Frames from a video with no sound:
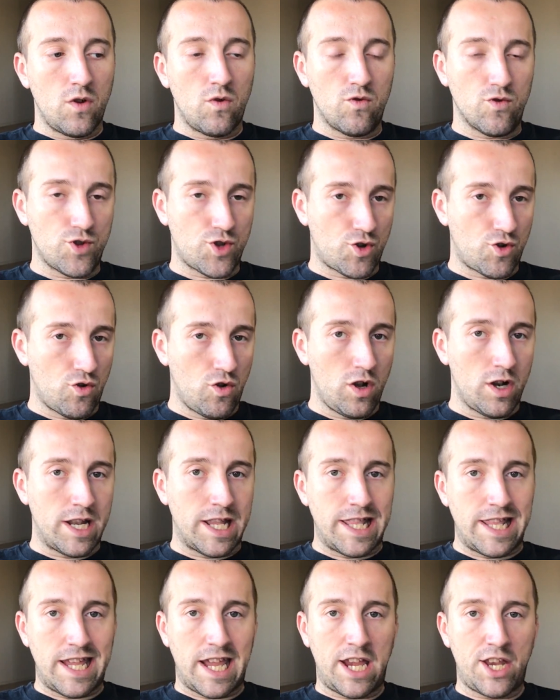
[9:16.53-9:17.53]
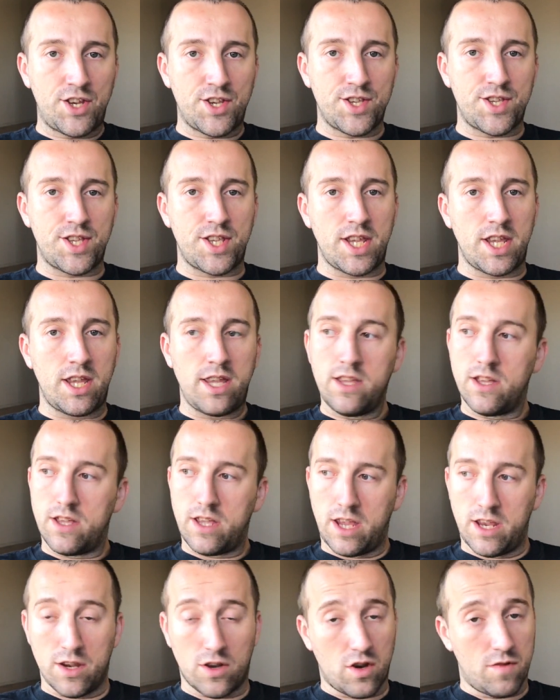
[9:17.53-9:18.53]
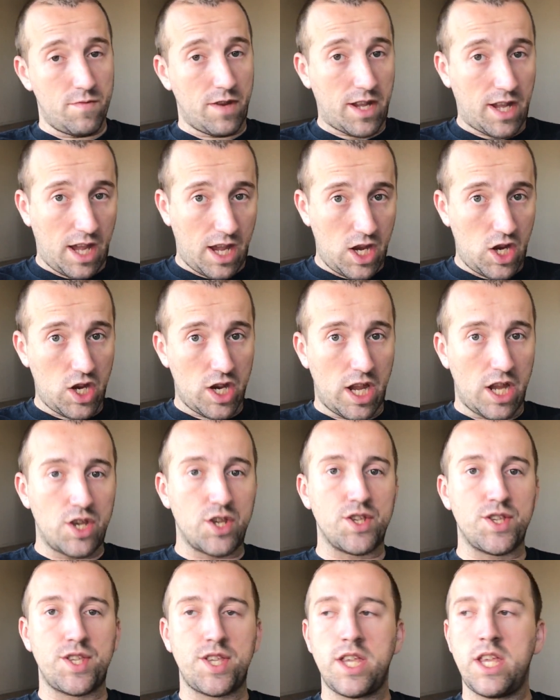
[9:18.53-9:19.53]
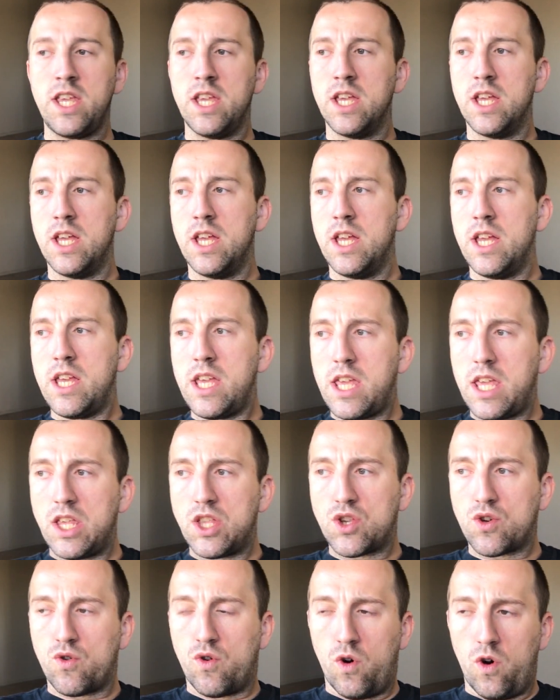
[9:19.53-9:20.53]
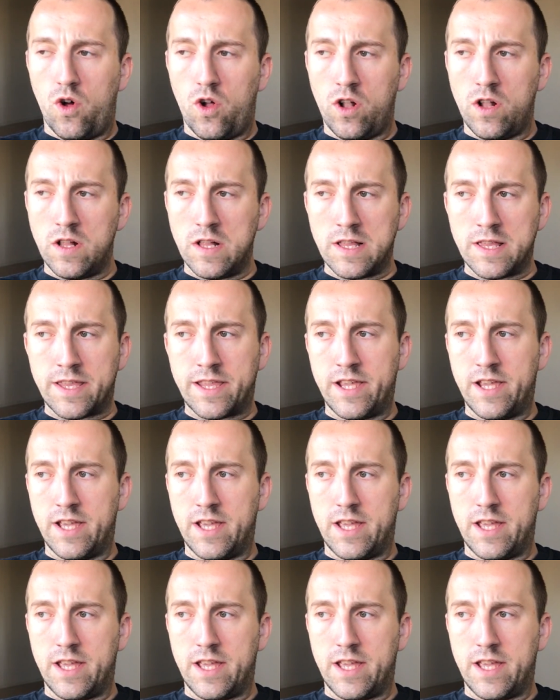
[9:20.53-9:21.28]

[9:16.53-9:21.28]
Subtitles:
whose role in the agency, in a communication agency, is called